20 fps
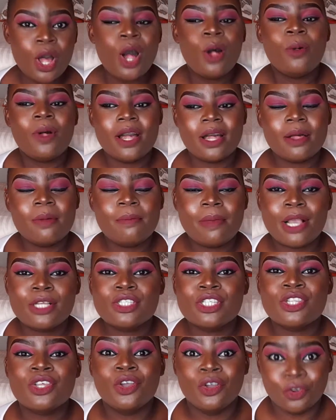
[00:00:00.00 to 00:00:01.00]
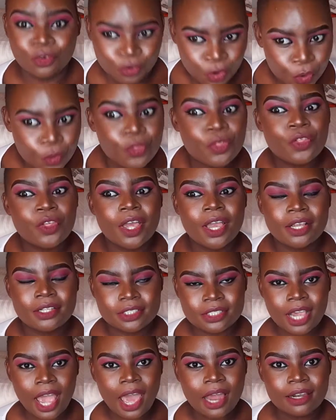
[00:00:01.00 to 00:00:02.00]
Welcome back to the growth
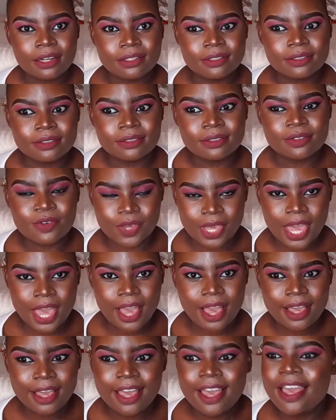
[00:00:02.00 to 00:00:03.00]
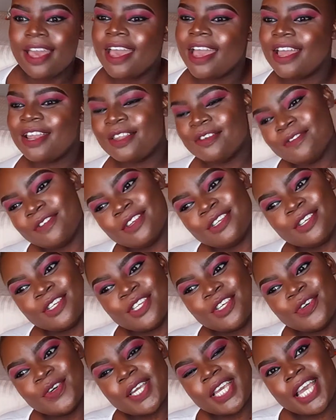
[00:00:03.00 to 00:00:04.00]
channel. Okay, and if you're
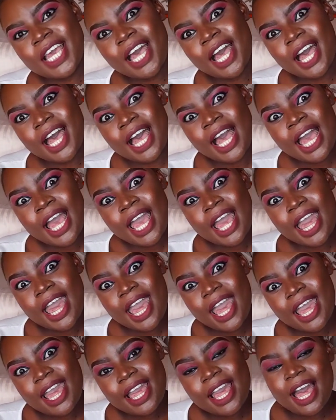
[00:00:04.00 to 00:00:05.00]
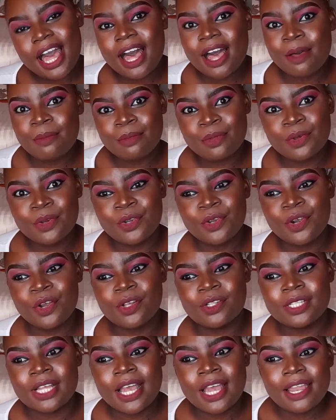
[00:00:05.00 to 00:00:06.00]
new here, hey, I'm your
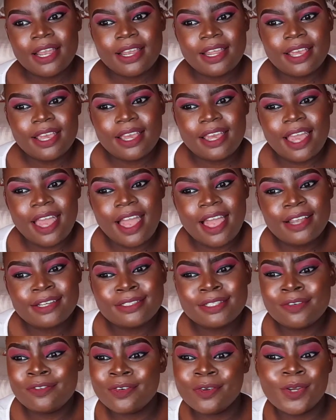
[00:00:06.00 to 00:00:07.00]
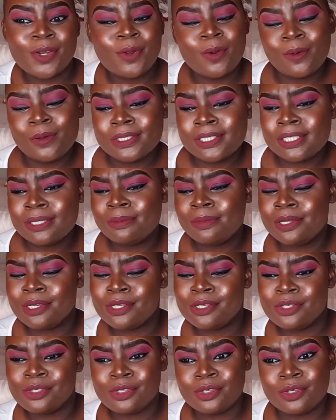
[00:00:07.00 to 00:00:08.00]
girl Lee, and if you're an oldie,
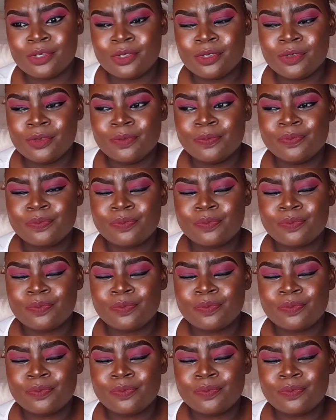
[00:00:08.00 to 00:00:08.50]
please do